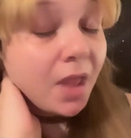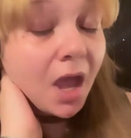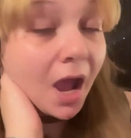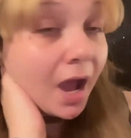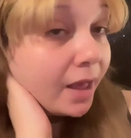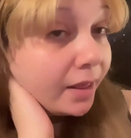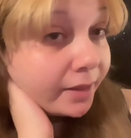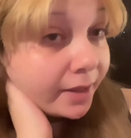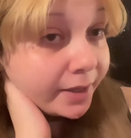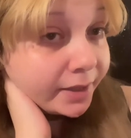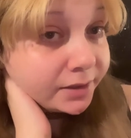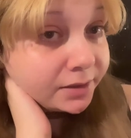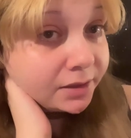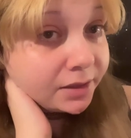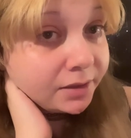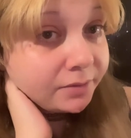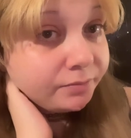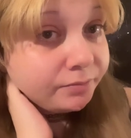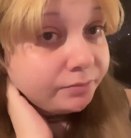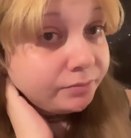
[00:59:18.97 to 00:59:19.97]
I liked
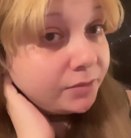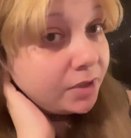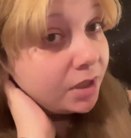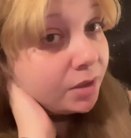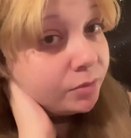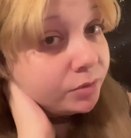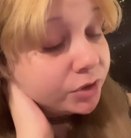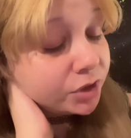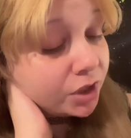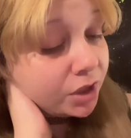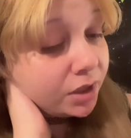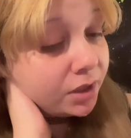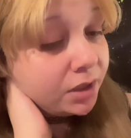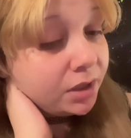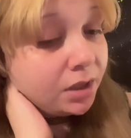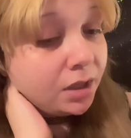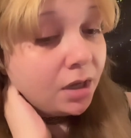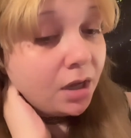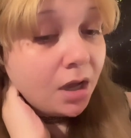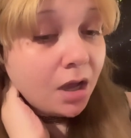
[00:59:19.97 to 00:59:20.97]
it. It was good.
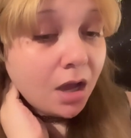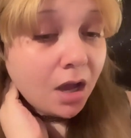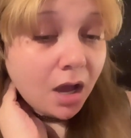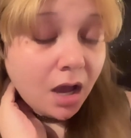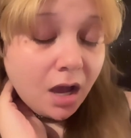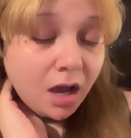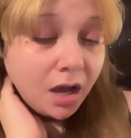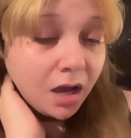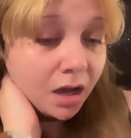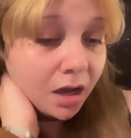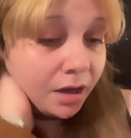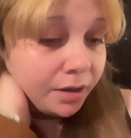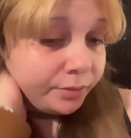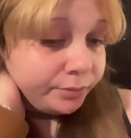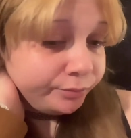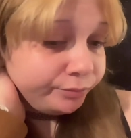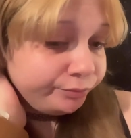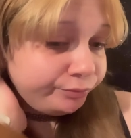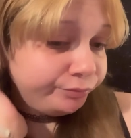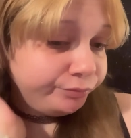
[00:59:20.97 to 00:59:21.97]

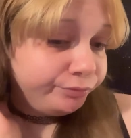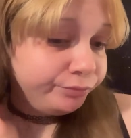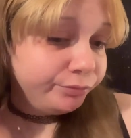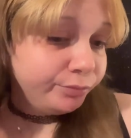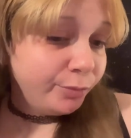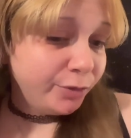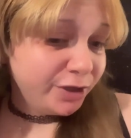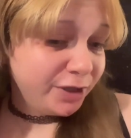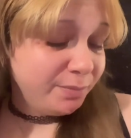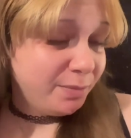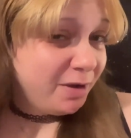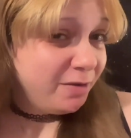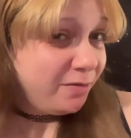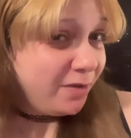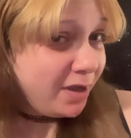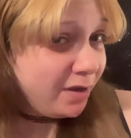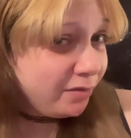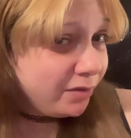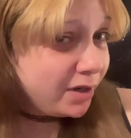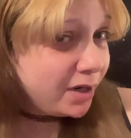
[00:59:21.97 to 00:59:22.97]
Was it my
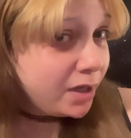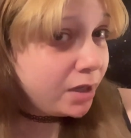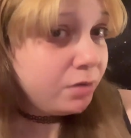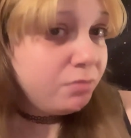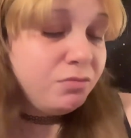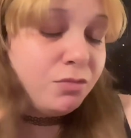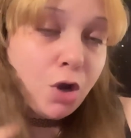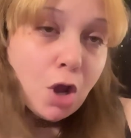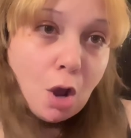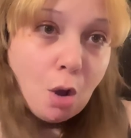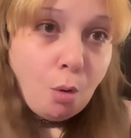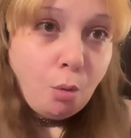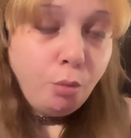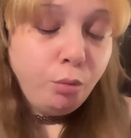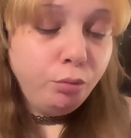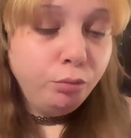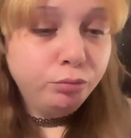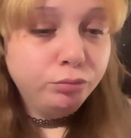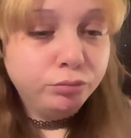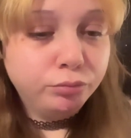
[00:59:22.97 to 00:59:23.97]
favorite? No.
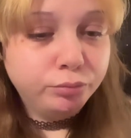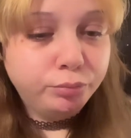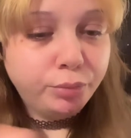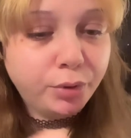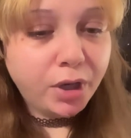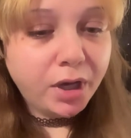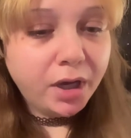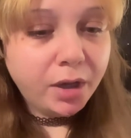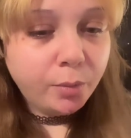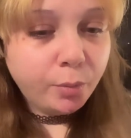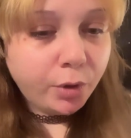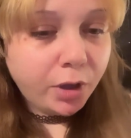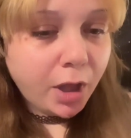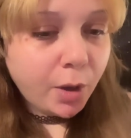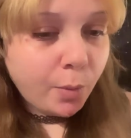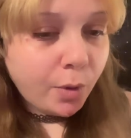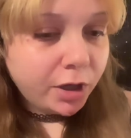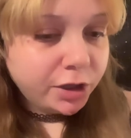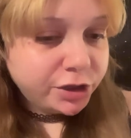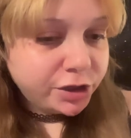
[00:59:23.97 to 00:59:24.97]
But will I
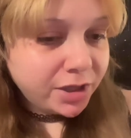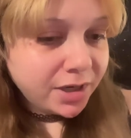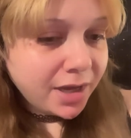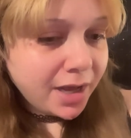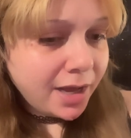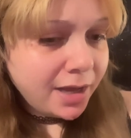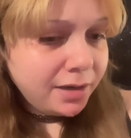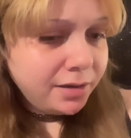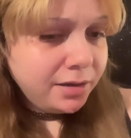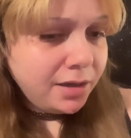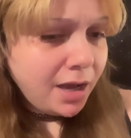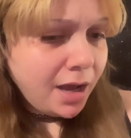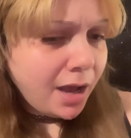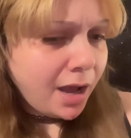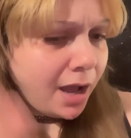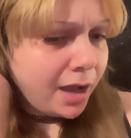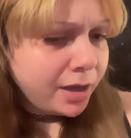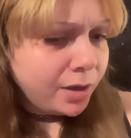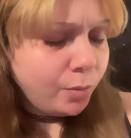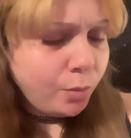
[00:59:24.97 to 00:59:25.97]
watch it again? Yeah,
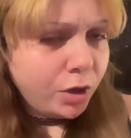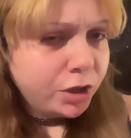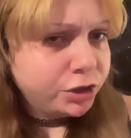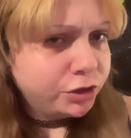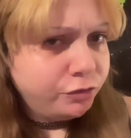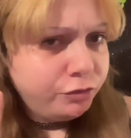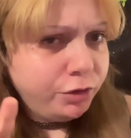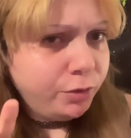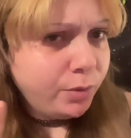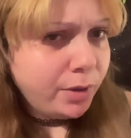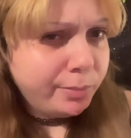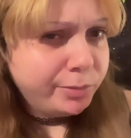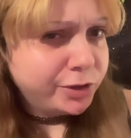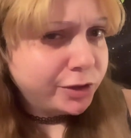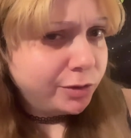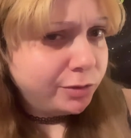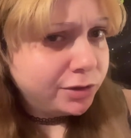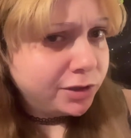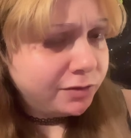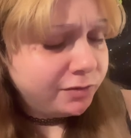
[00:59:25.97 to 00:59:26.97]
I can watch a few
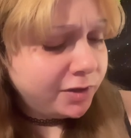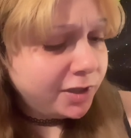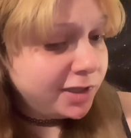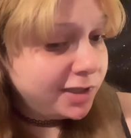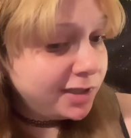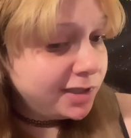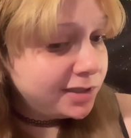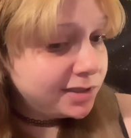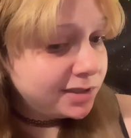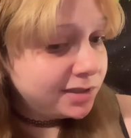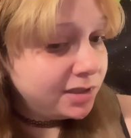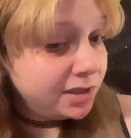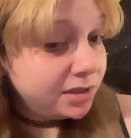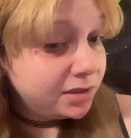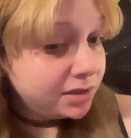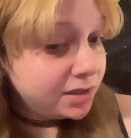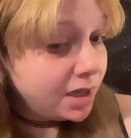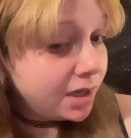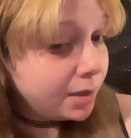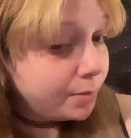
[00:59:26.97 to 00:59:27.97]
episodes of it. It's
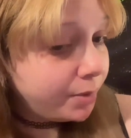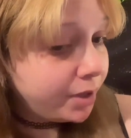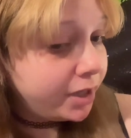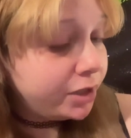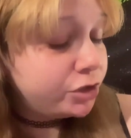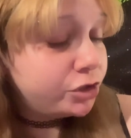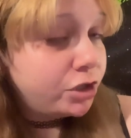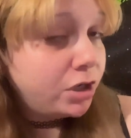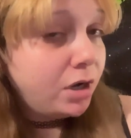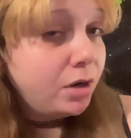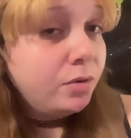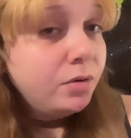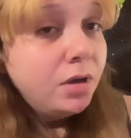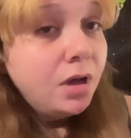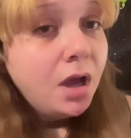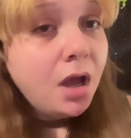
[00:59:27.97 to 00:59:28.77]
not a bad show.